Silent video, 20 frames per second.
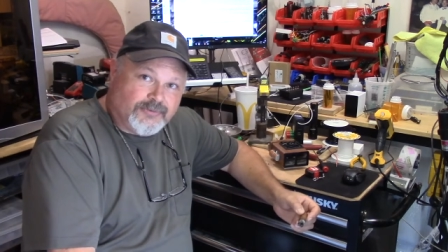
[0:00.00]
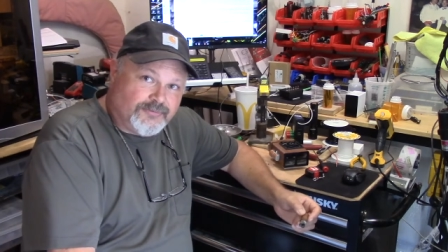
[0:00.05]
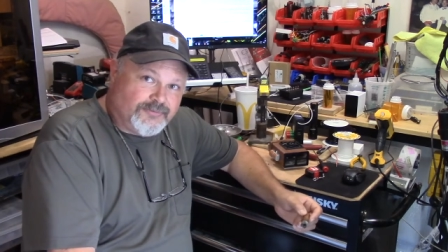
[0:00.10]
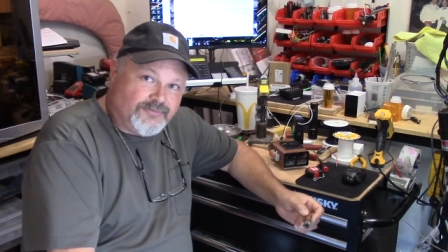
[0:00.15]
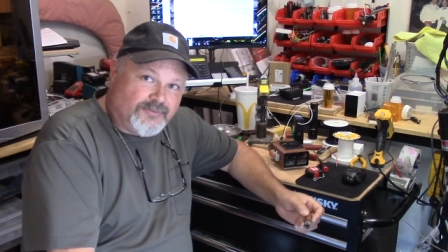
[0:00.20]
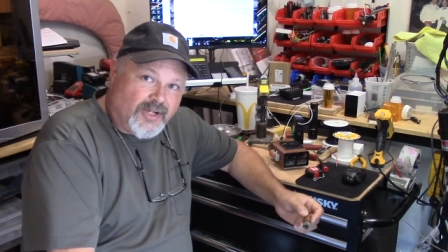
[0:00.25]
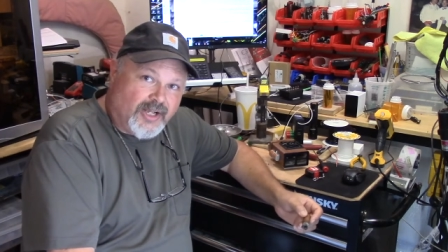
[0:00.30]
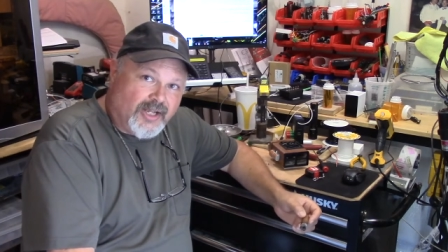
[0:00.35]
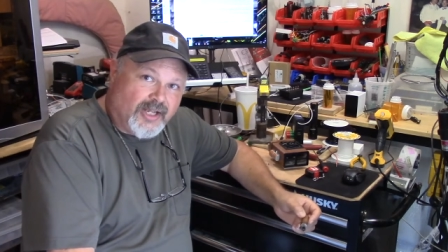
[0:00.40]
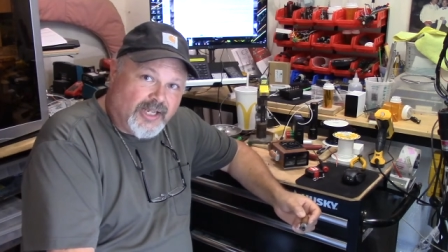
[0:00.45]

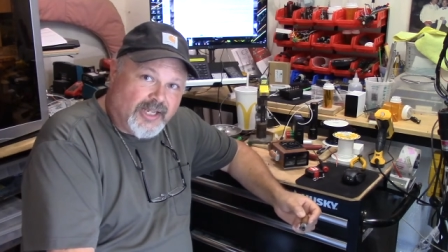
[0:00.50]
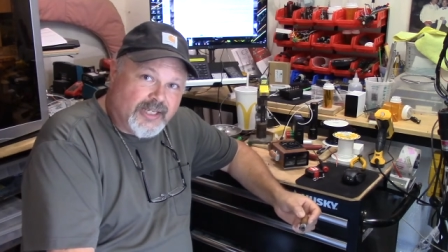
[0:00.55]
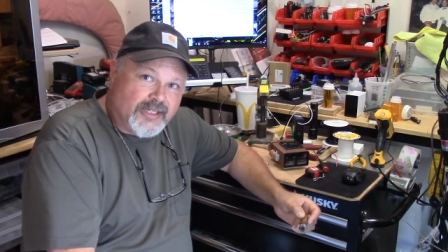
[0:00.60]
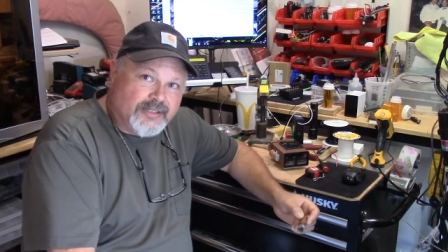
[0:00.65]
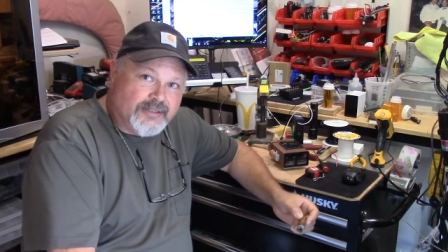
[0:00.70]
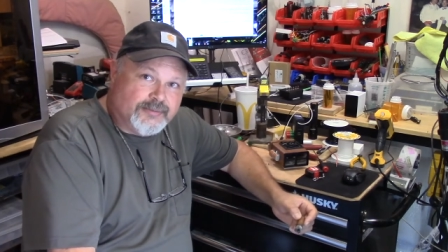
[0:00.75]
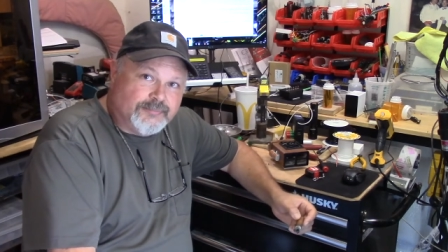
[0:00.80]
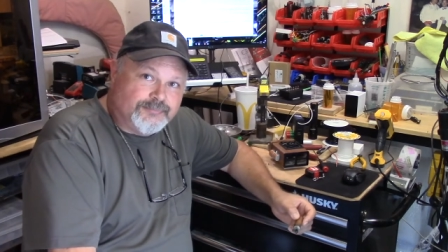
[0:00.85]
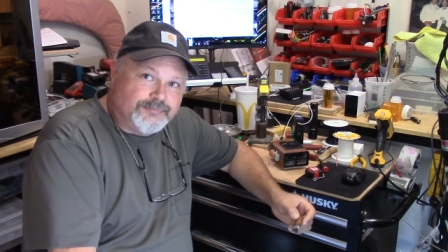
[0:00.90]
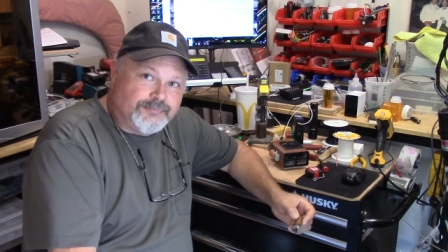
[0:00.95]

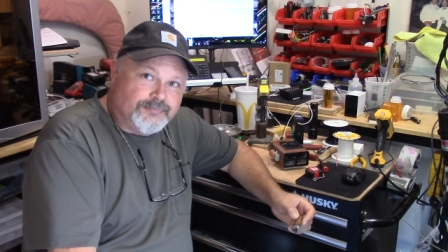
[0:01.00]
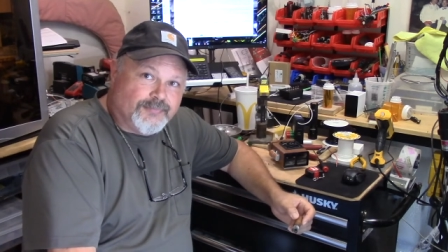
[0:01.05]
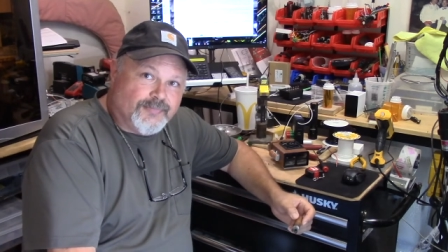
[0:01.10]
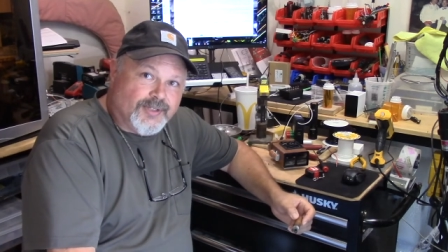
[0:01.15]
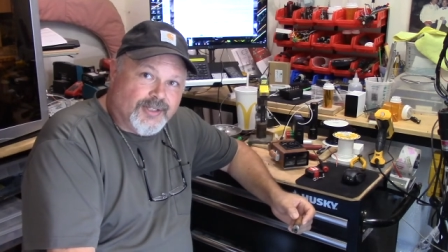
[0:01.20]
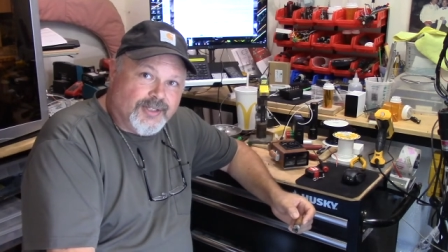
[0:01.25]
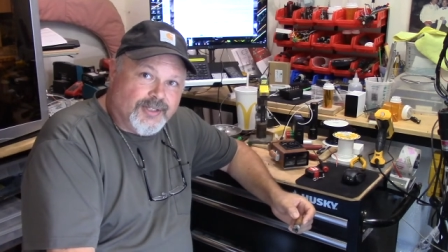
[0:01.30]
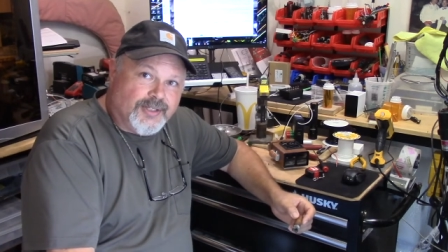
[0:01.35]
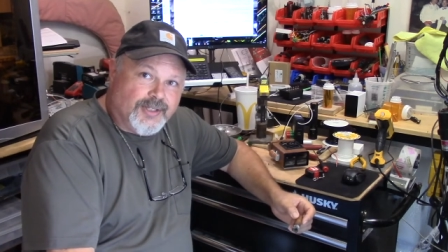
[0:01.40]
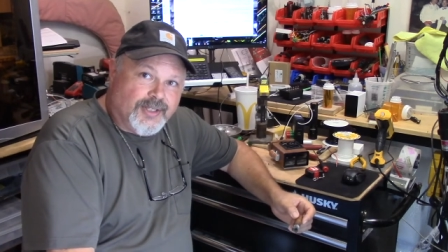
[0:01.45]
find
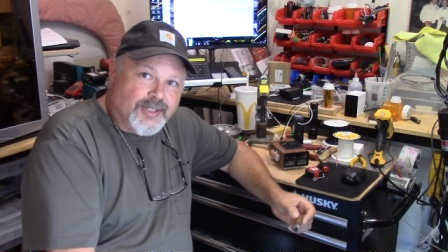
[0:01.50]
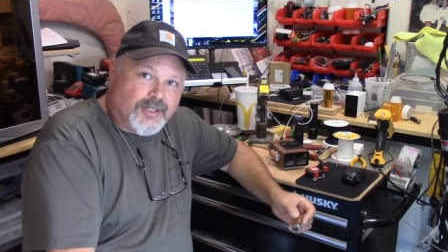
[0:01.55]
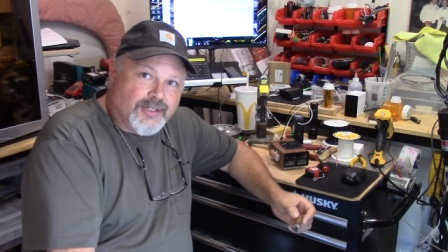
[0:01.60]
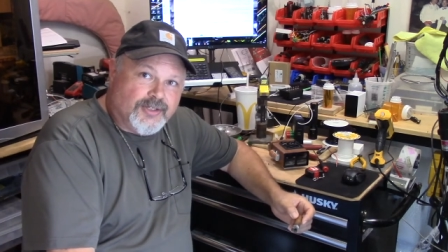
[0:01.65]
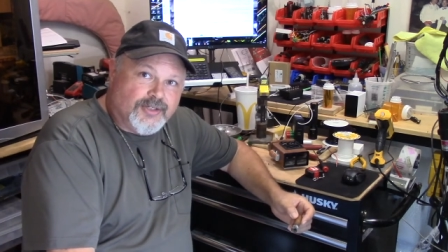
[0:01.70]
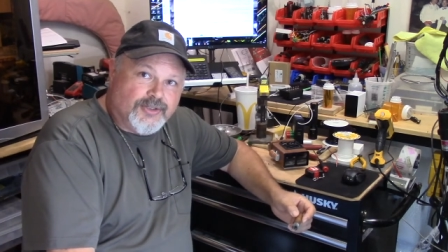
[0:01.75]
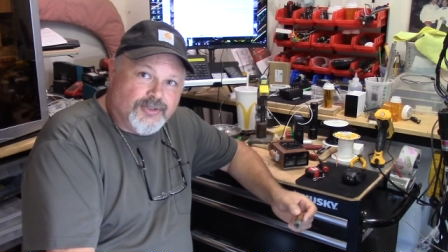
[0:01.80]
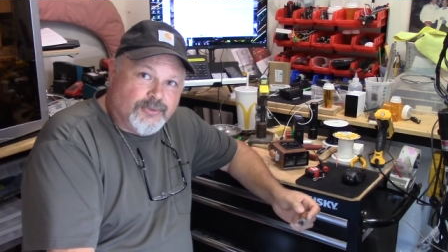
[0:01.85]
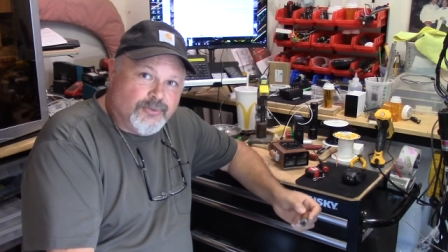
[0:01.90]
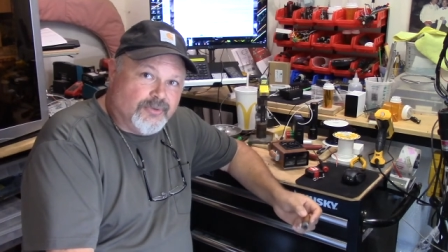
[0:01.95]
in
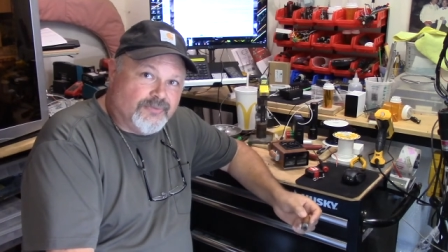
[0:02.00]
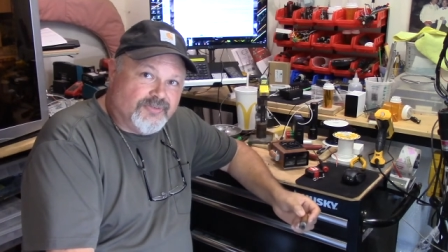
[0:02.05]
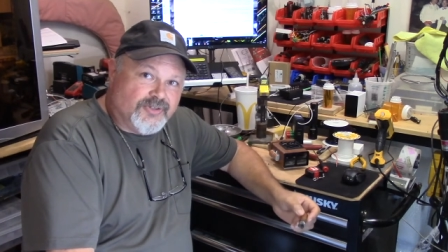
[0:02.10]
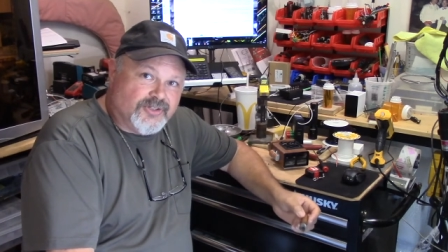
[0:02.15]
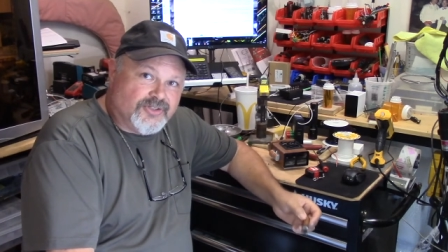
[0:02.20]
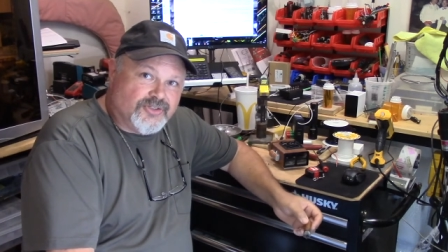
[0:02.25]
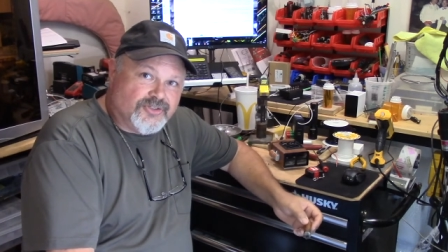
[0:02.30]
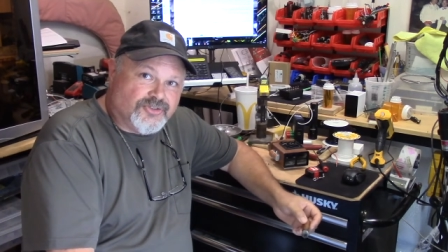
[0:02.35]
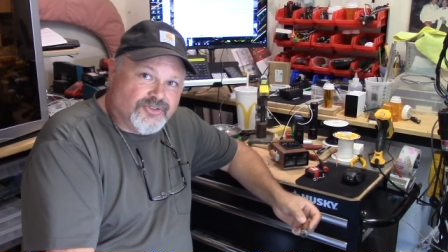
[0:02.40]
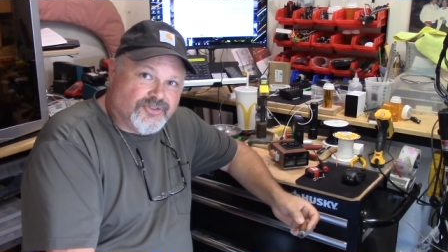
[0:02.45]
a newer
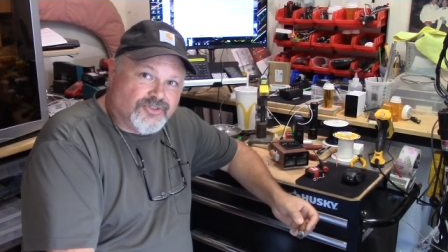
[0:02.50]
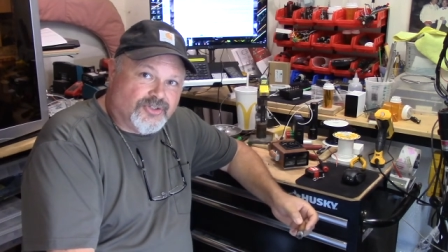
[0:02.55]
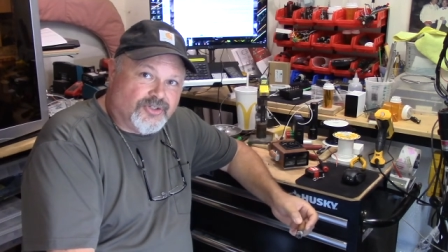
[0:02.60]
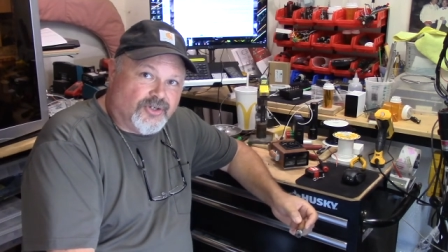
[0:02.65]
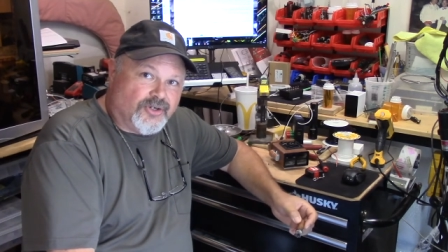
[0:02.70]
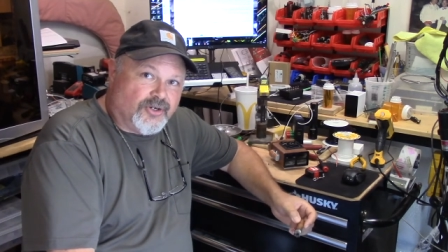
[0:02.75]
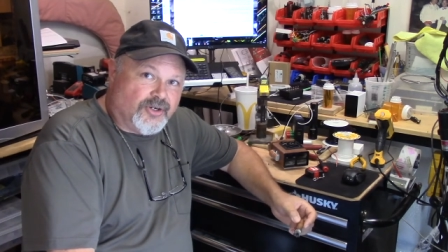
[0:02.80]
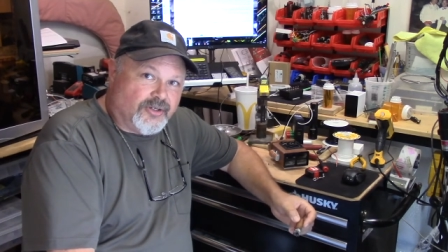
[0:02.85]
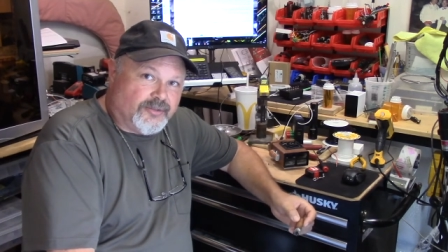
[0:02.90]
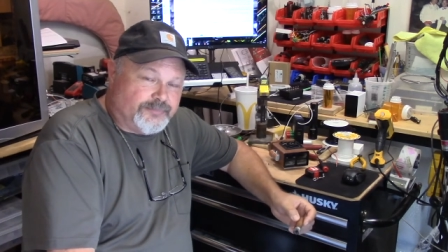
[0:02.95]
vintage
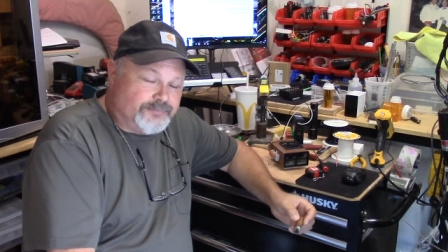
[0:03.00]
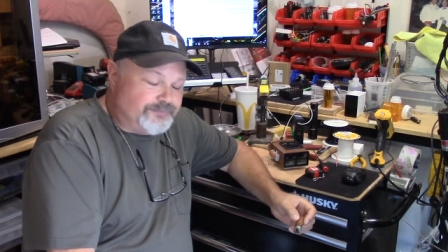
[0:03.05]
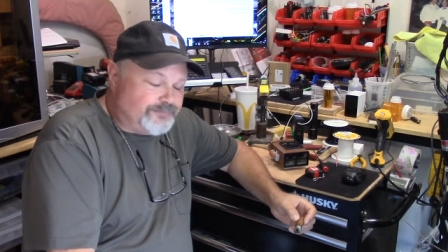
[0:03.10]
cigar.